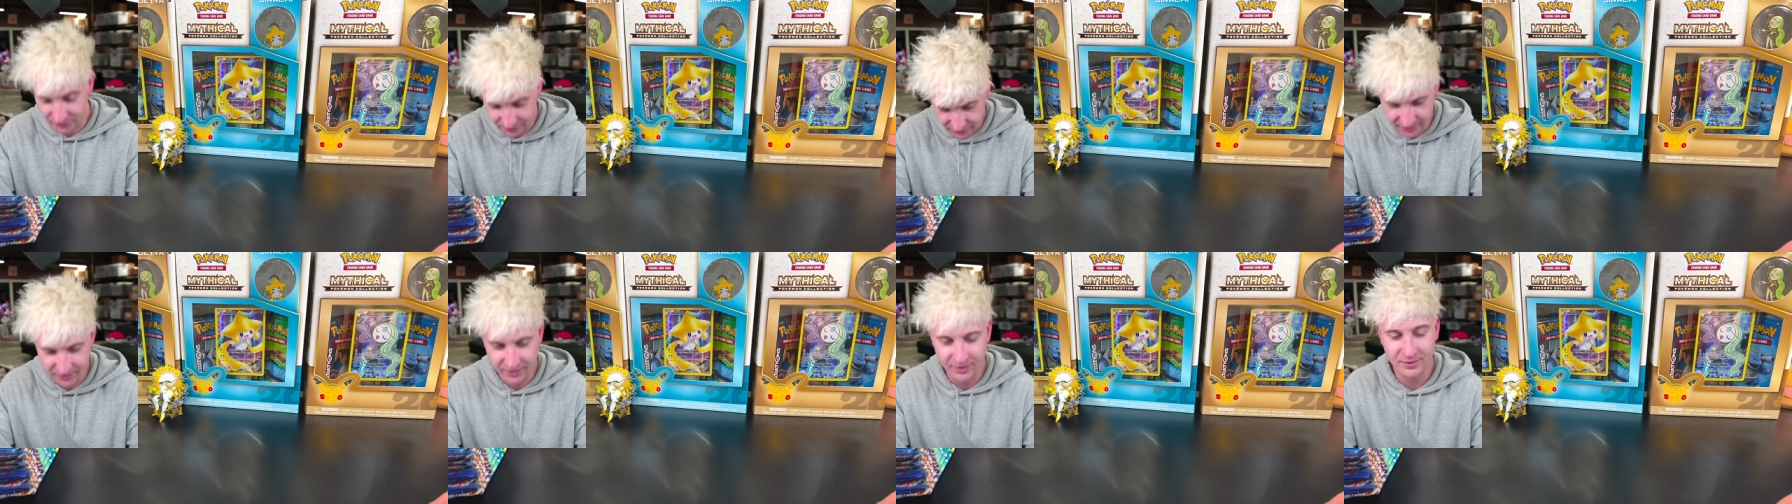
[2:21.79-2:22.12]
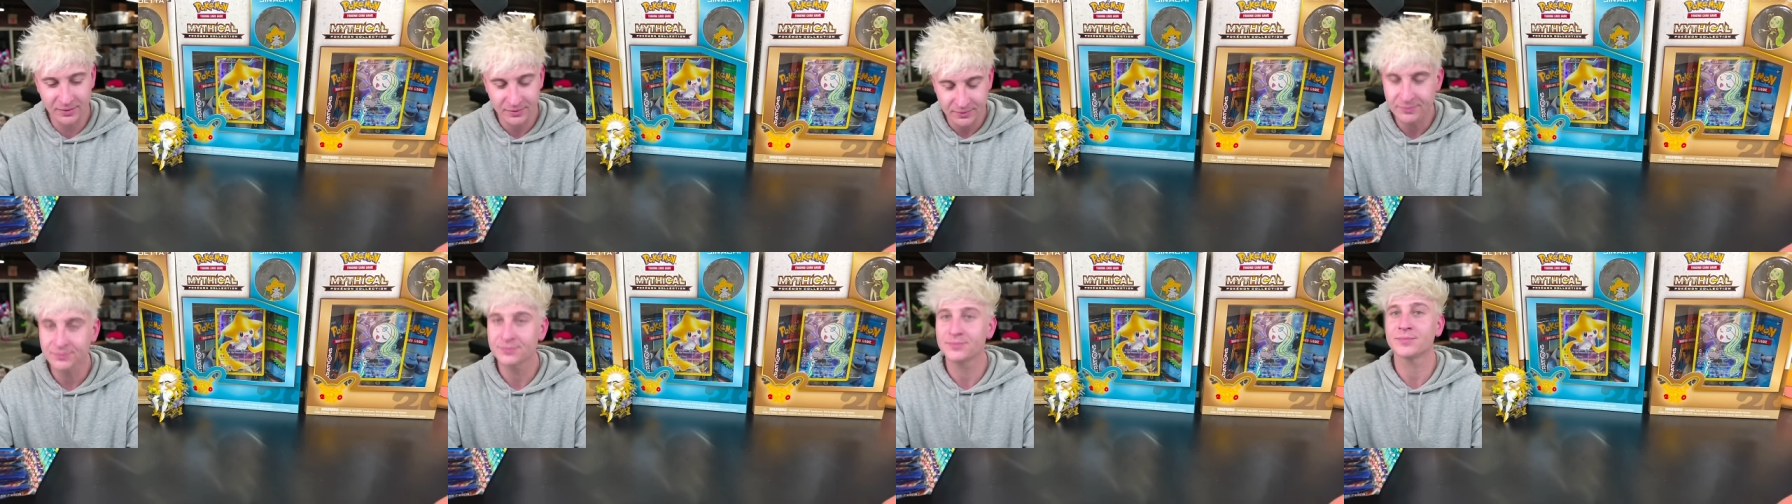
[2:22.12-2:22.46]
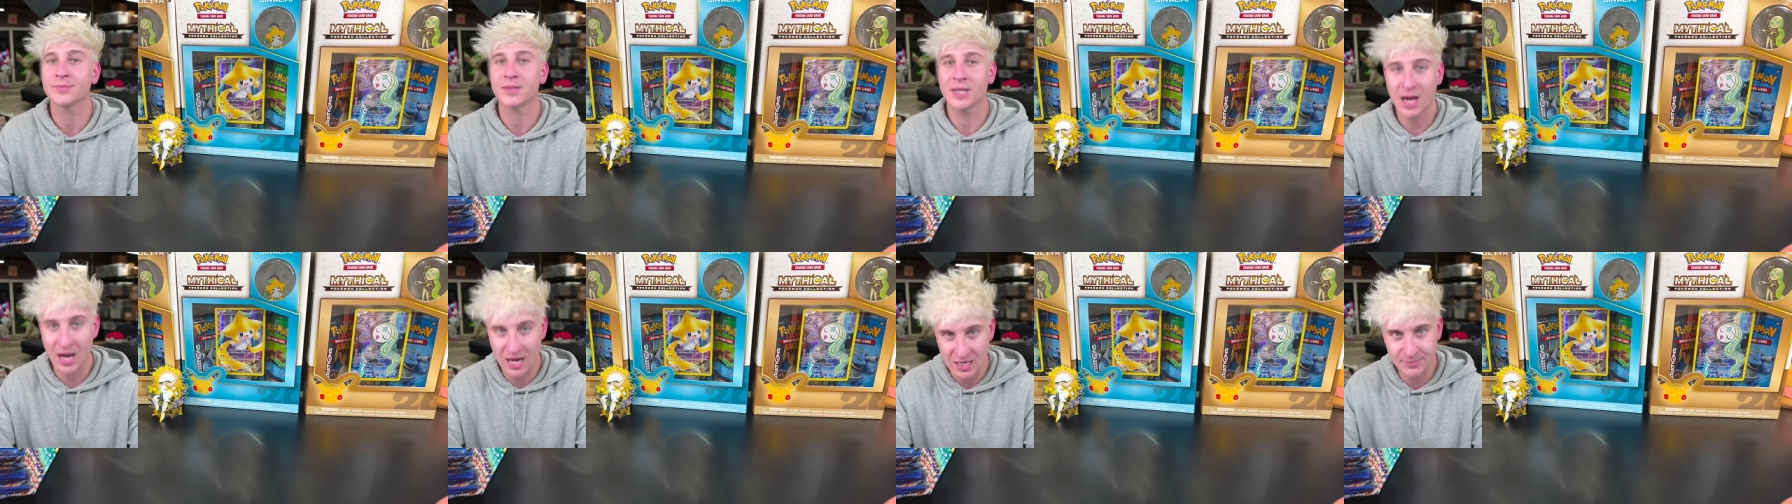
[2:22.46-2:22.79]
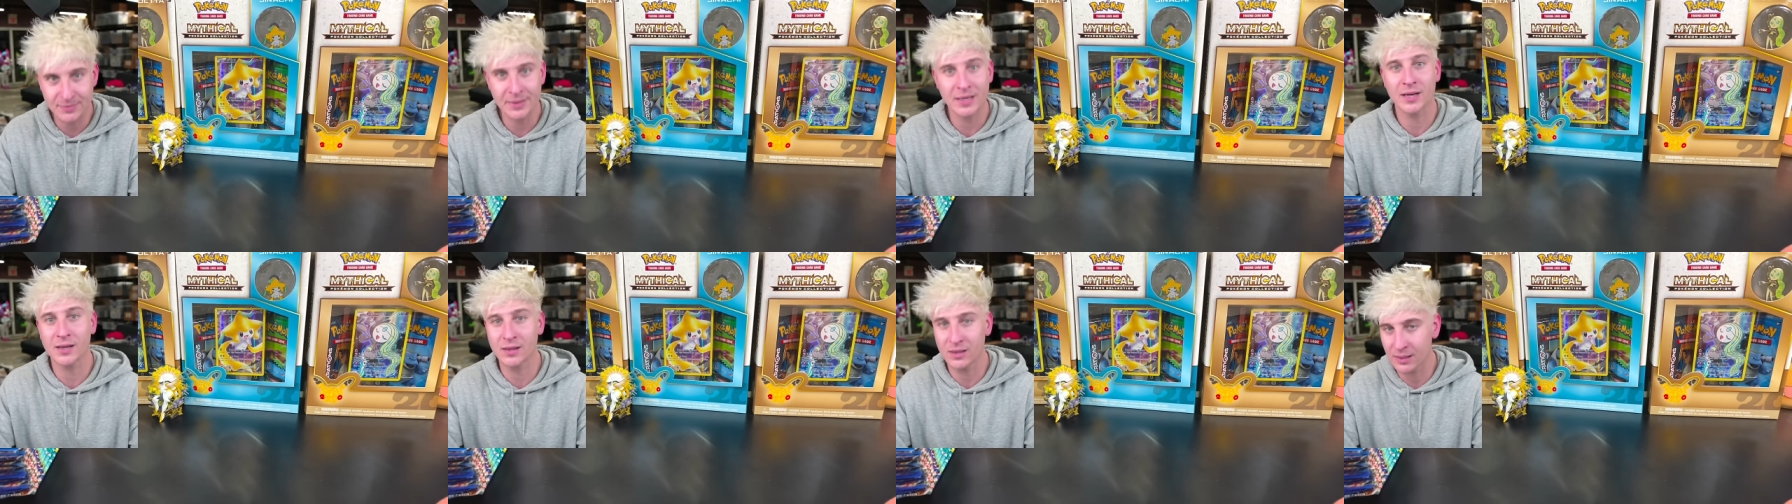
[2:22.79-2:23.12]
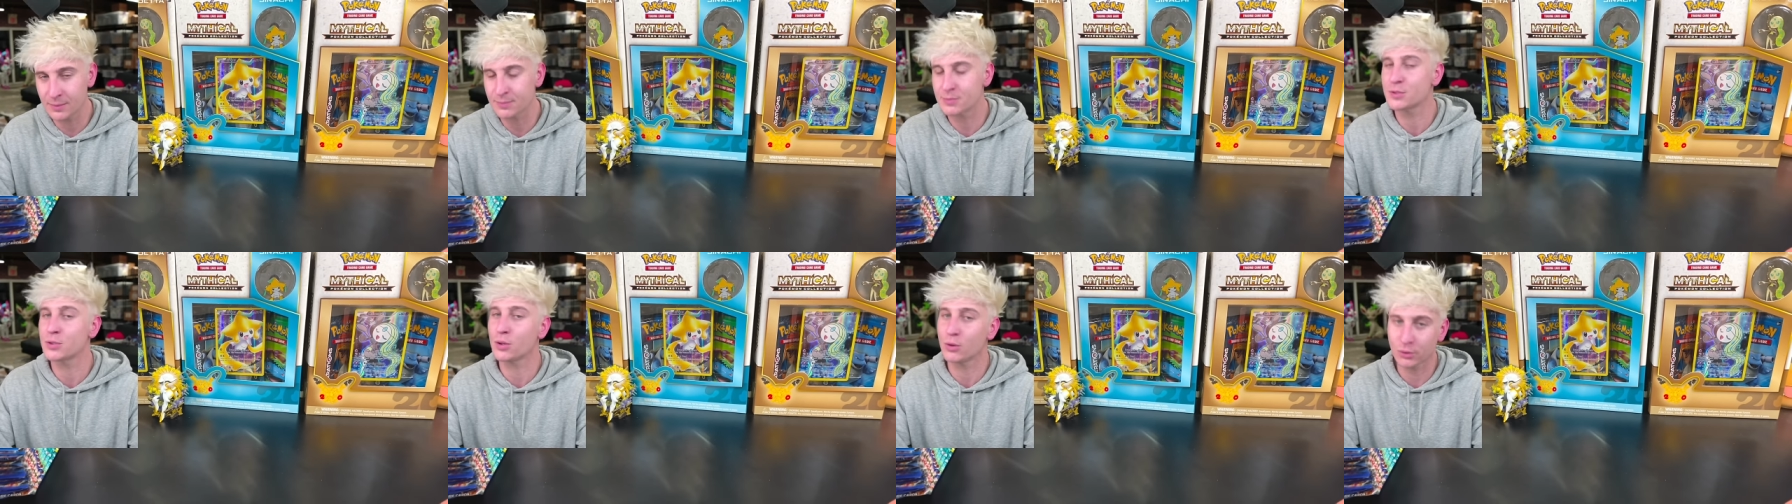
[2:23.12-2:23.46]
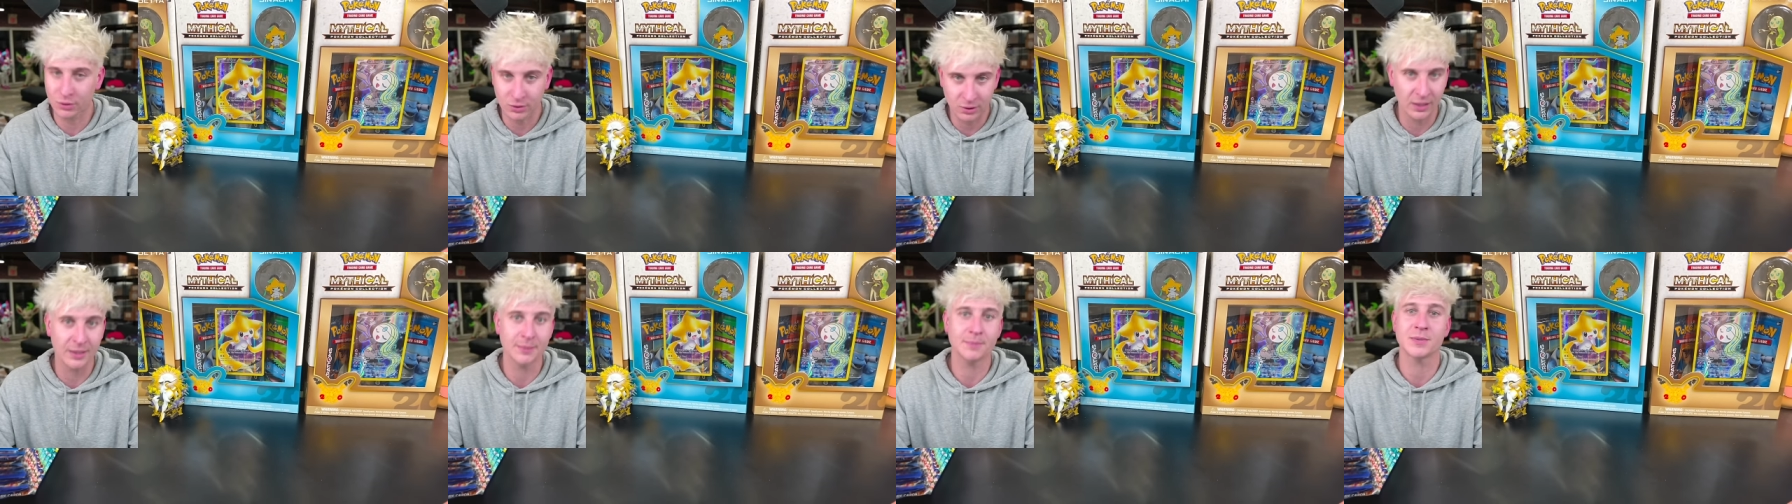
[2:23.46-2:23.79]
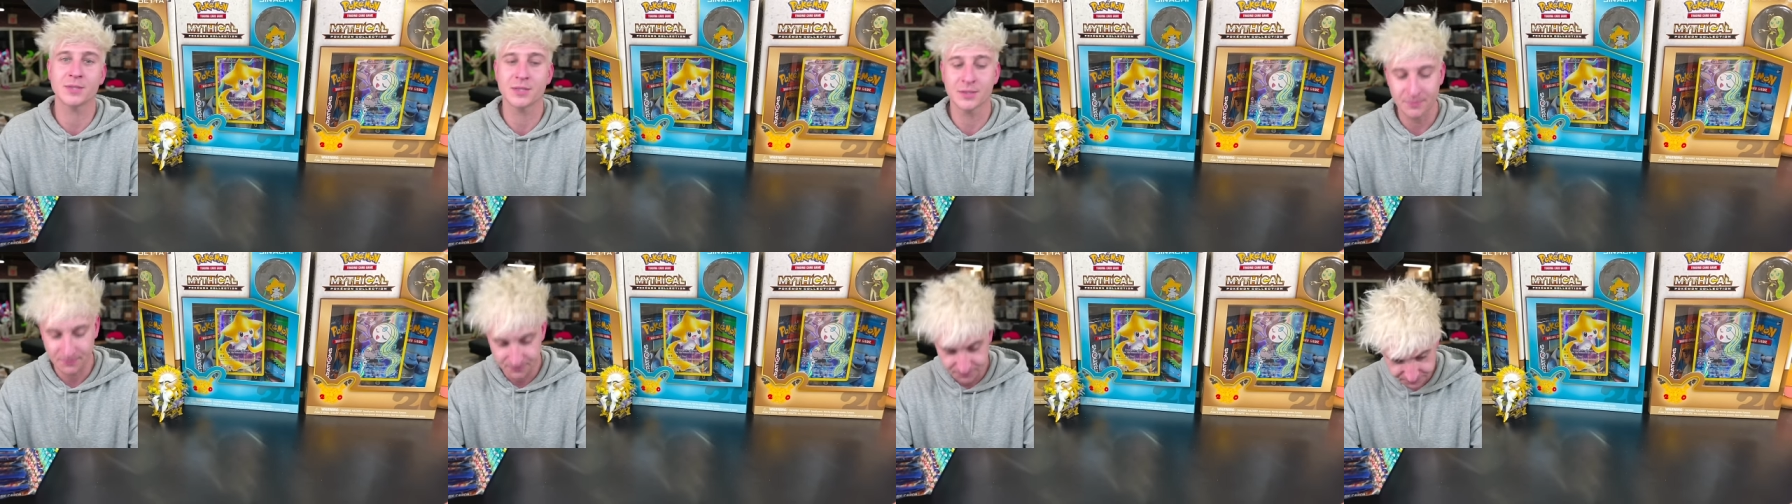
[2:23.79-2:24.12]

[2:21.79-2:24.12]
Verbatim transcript: the Cosmic Eclipse, Solar Eclipse